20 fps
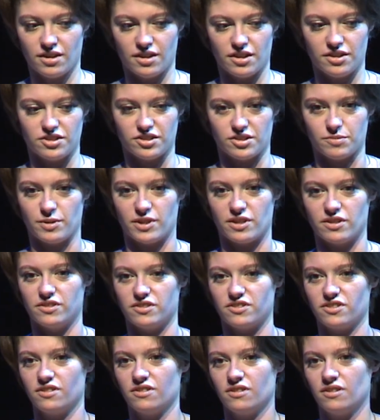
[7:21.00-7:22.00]
And just
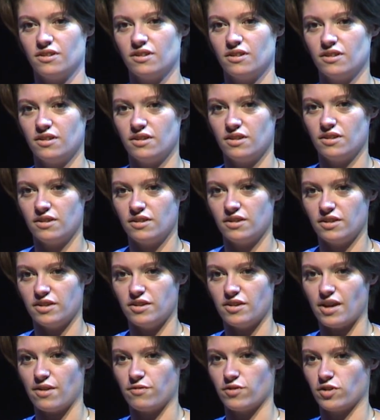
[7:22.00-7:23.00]
because
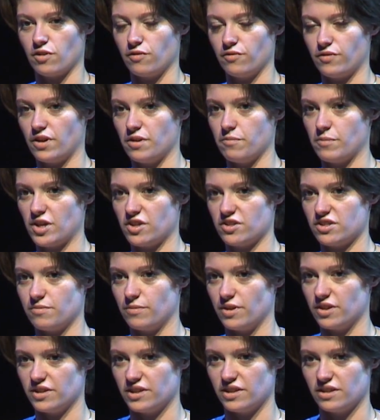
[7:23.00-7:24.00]
you haven't got very much
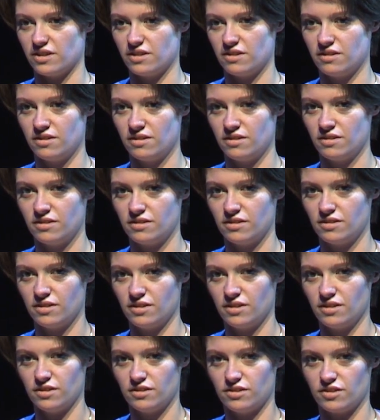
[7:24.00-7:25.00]
money
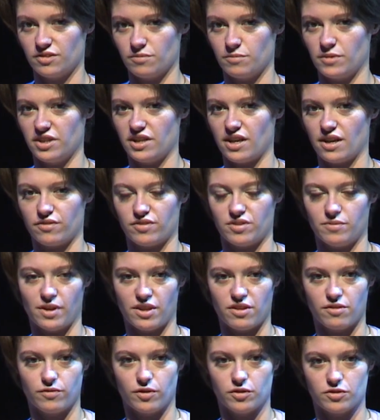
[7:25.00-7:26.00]
doesn't mean you have to
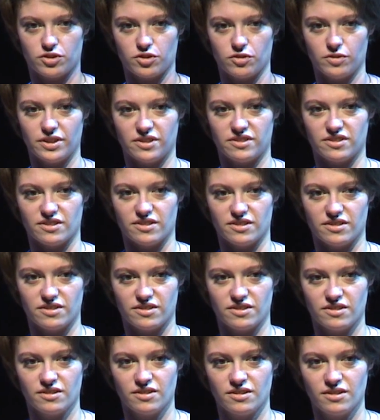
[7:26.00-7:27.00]
make the wrong
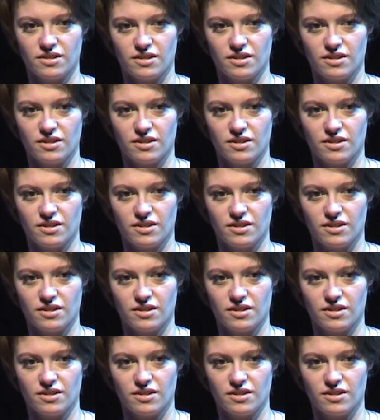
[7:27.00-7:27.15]
choices.